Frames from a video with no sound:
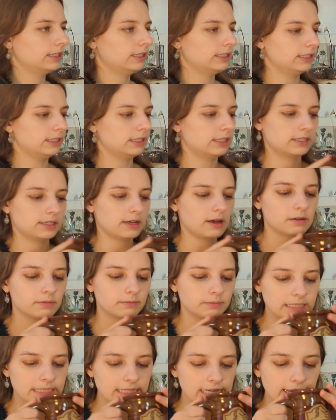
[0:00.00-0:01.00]
need
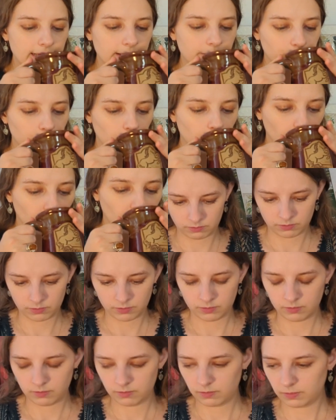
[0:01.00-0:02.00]
some tea.
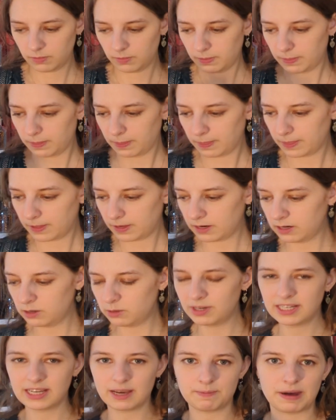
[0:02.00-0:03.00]
I
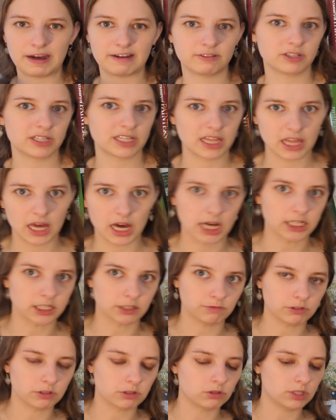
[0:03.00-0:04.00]
always get paranoid if that
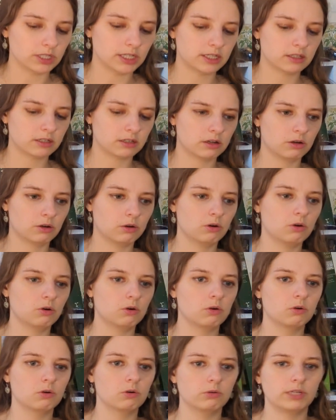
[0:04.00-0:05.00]
hasn't recorded.
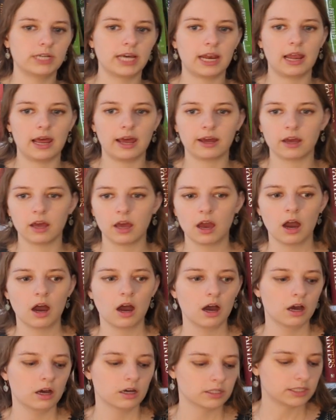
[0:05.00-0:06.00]
Oh, dead leg.
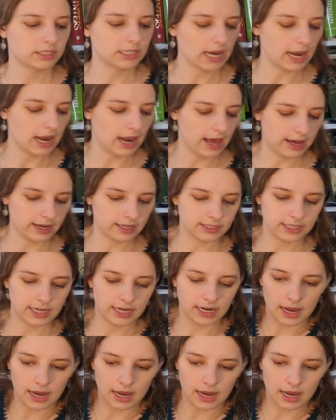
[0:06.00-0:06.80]
Dead